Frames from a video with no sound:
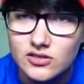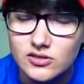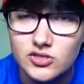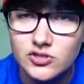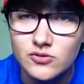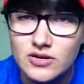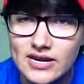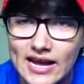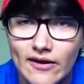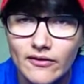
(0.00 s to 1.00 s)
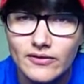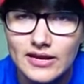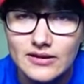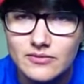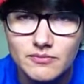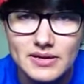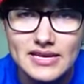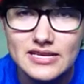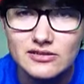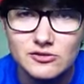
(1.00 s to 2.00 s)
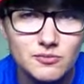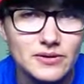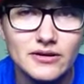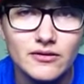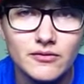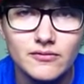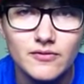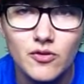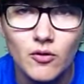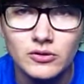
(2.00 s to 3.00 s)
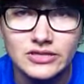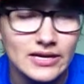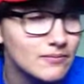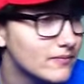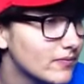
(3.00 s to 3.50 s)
suited out in being a superhero the whole time,